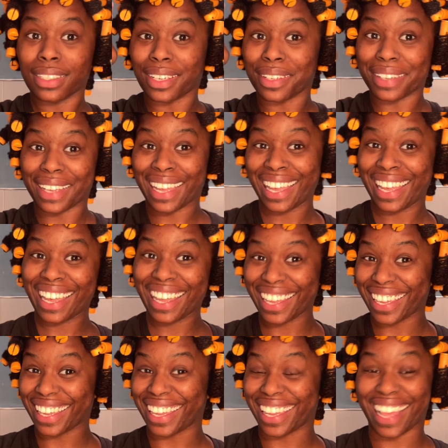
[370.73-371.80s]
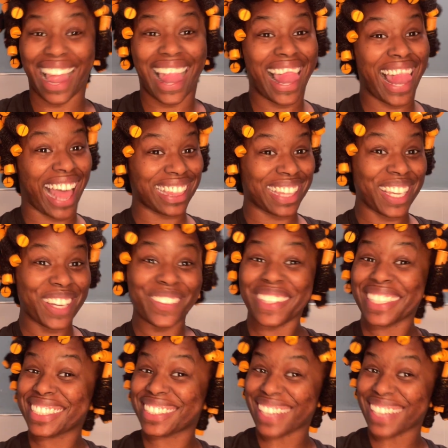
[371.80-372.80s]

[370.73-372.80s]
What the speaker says: Okay, I think we're